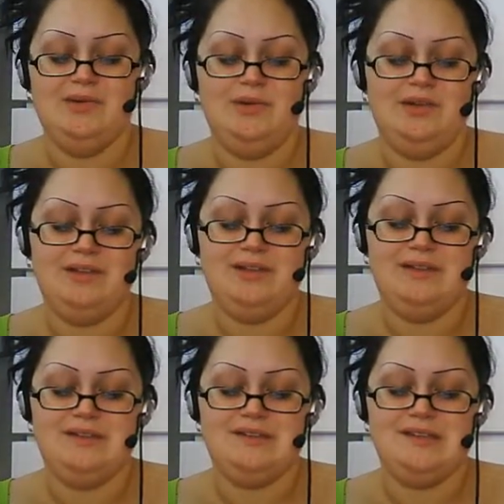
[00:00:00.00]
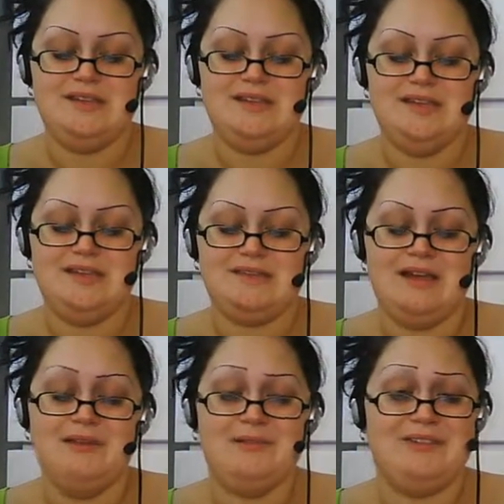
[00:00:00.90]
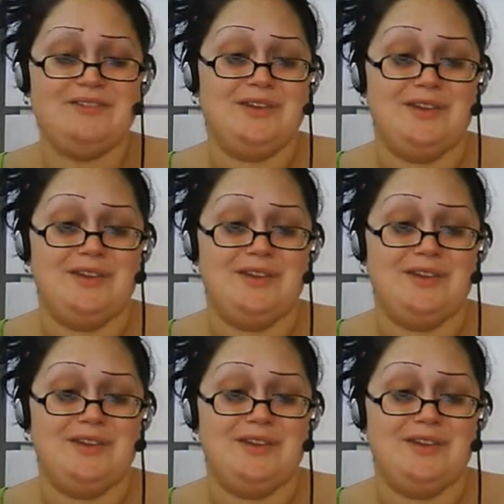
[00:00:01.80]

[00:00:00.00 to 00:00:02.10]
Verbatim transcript: Well, see, the thing is, I don't even